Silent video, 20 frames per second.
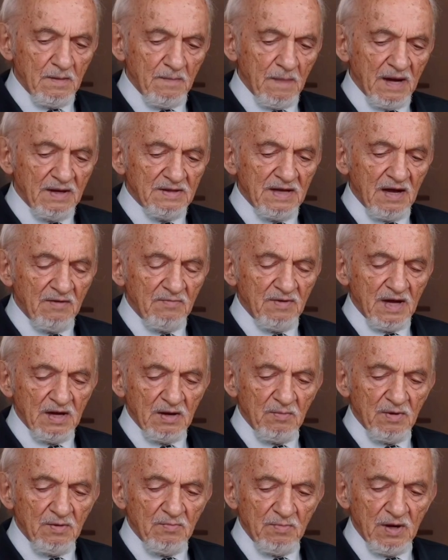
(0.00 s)
I take
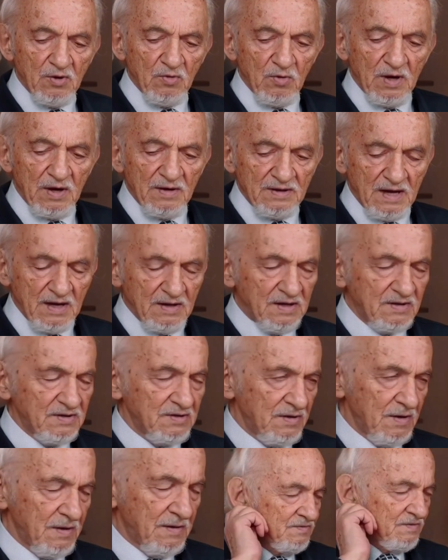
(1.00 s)
vitamin B1, that is
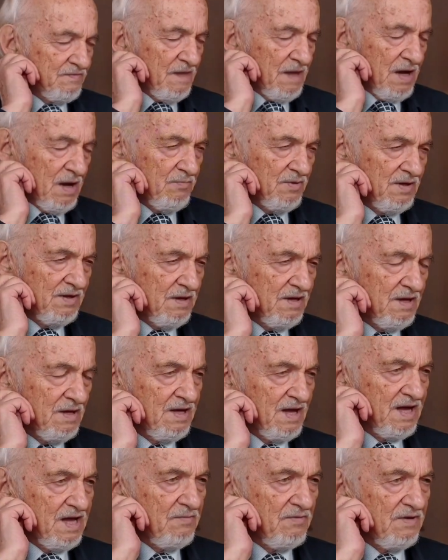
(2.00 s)
thiamine, and
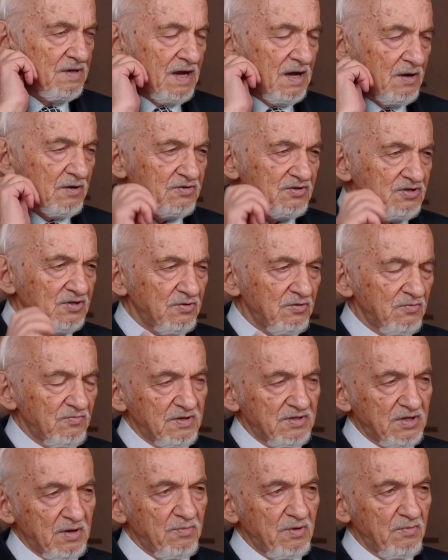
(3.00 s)
I have an allergy to
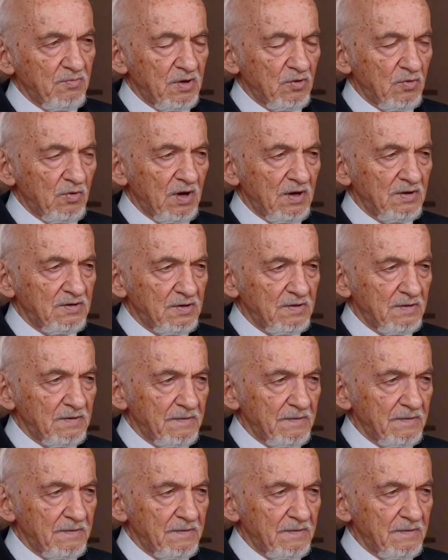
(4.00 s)
vitamin B1.